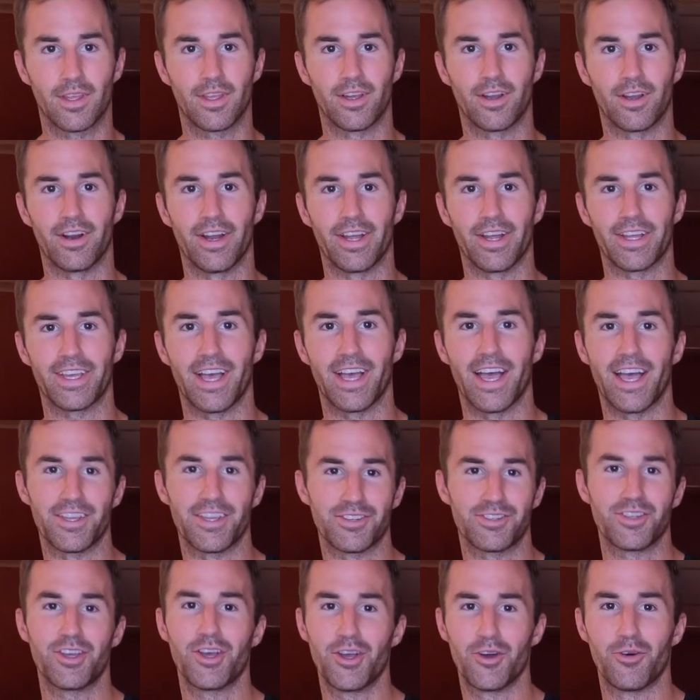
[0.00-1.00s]
Alright
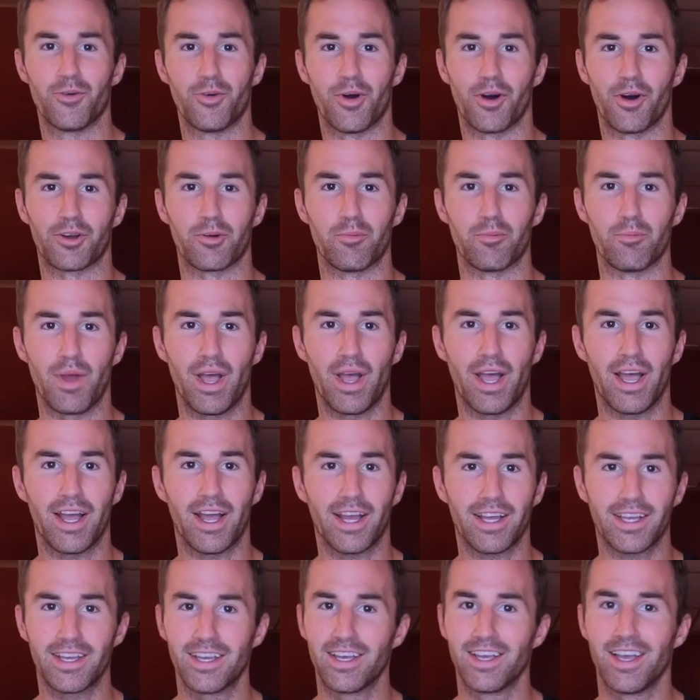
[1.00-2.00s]
guys, welcome
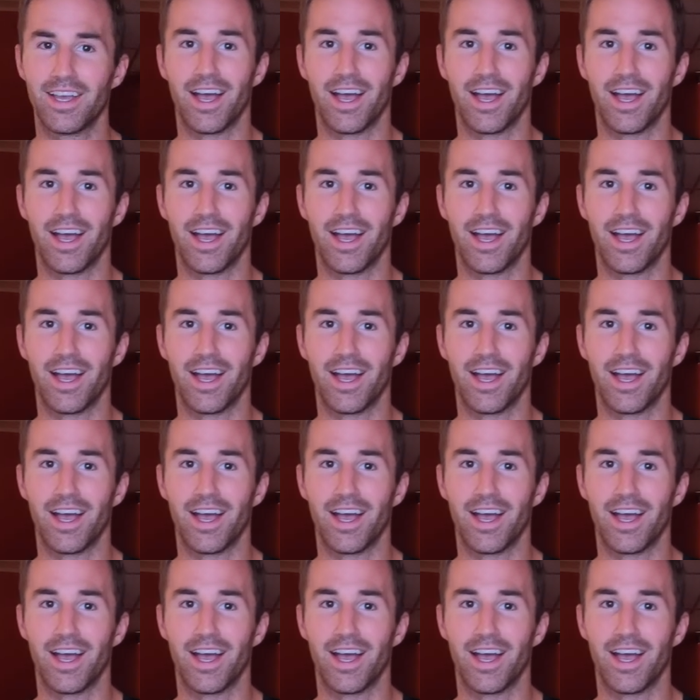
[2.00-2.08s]
back.